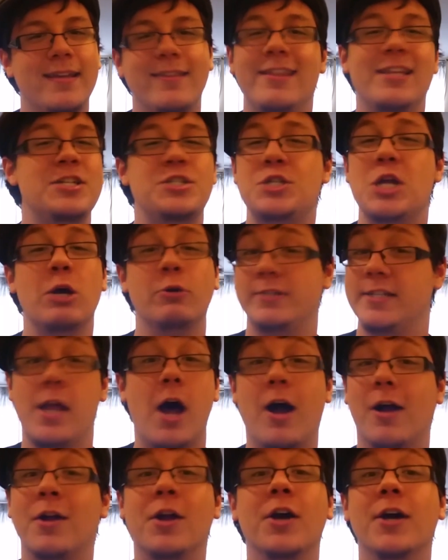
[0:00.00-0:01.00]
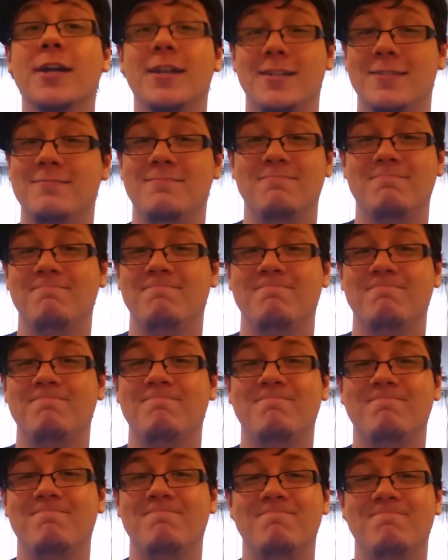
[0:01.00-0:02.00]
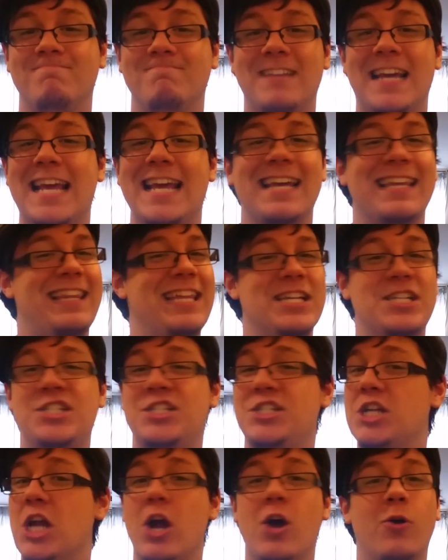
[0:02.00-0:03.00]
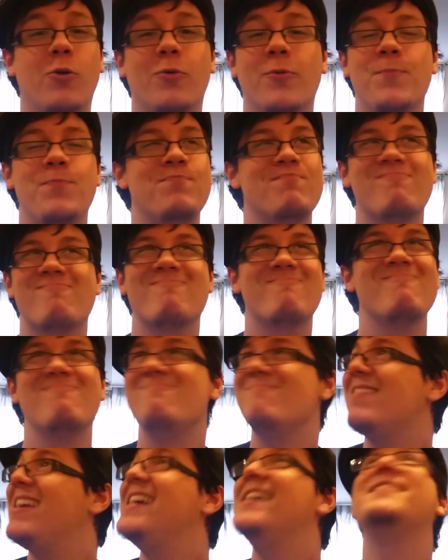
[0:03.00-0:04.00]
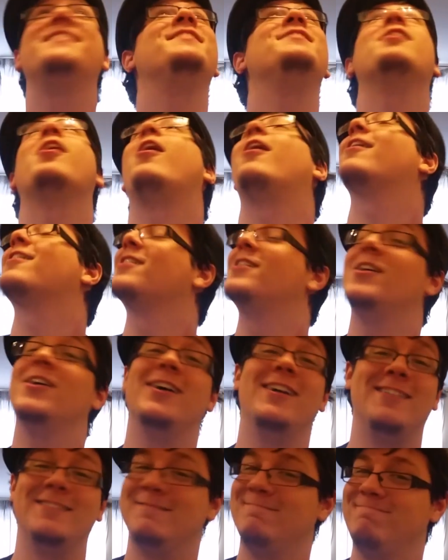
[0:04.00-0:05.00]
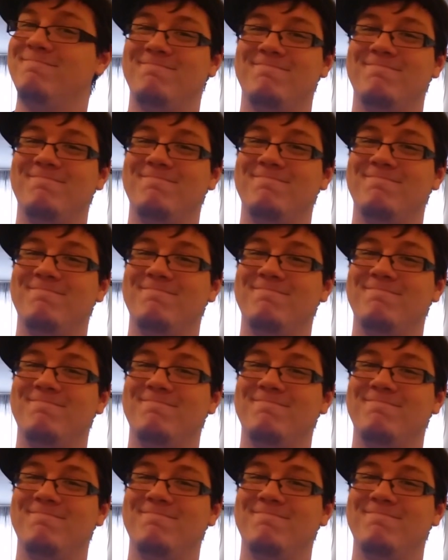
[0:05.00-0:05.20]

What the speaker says: This show's not good. This show is not good.